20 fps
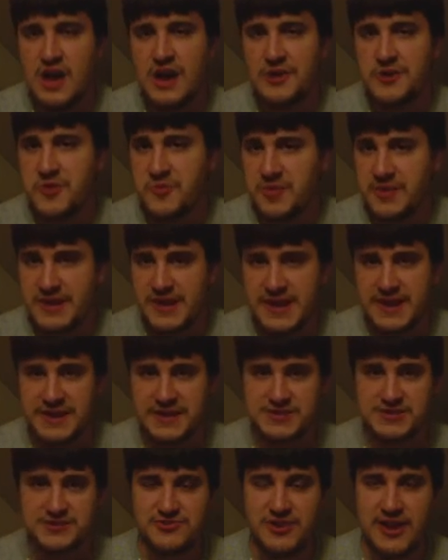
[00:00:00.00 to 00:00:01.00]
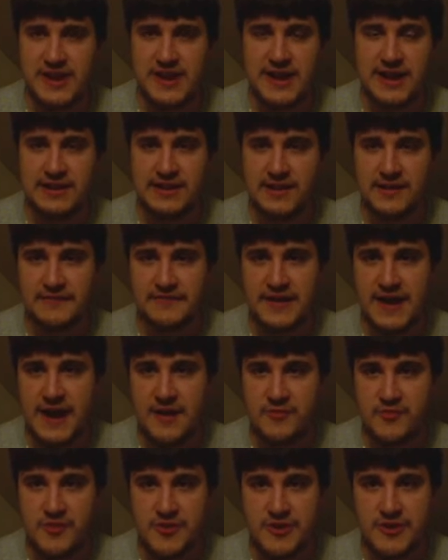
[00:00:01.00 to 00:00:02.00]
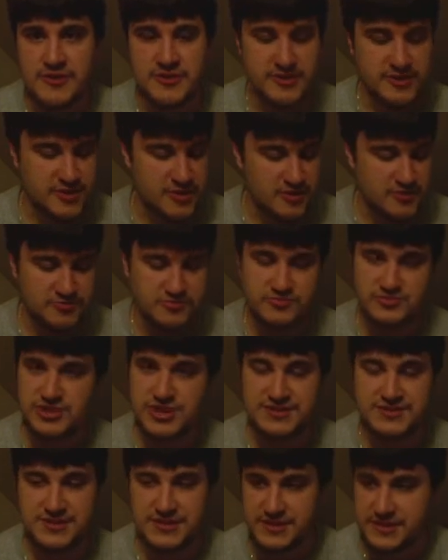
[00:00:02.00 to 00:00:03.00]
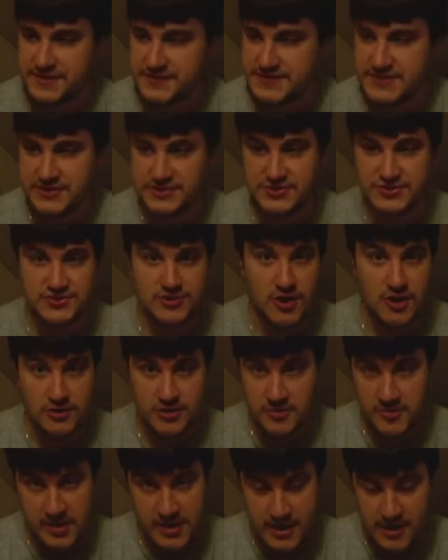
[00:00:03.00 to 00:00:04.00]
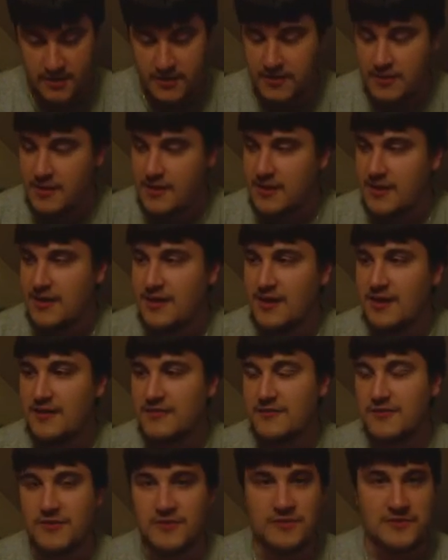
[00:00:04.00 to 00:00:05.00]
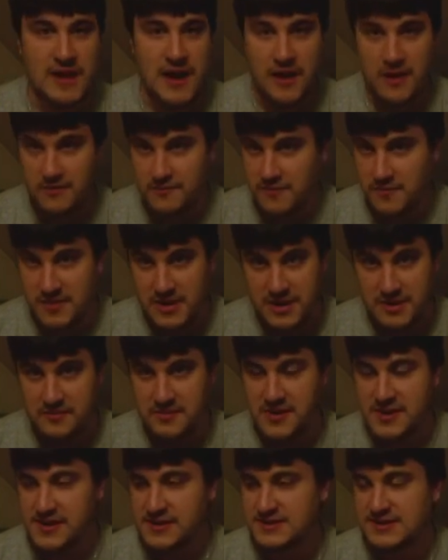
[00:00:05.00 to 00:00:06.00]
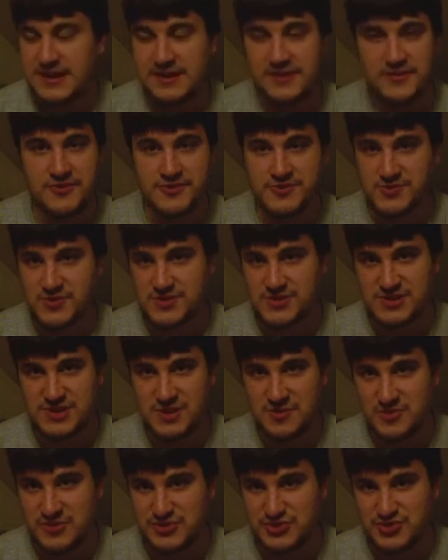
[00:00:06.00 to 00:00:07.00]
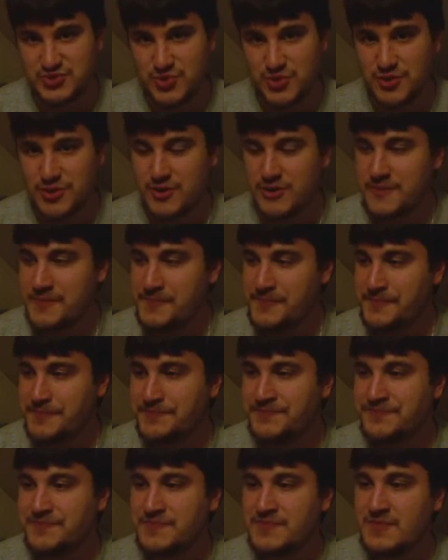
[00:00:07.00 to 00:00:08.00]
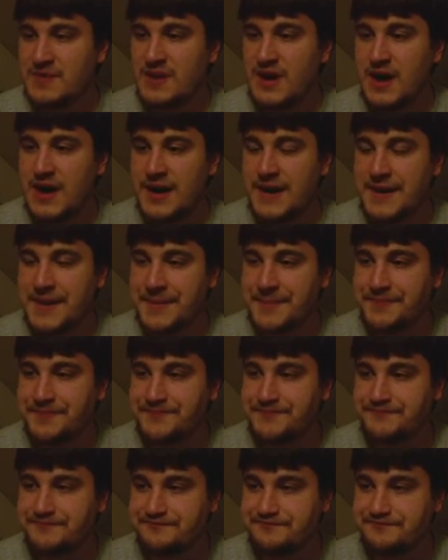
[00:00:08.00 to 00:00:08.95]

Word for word: A New Beginning is great. I love that one. You know, Jason Lives I just talked about for however many minutes. I know this one's going to be shorter. The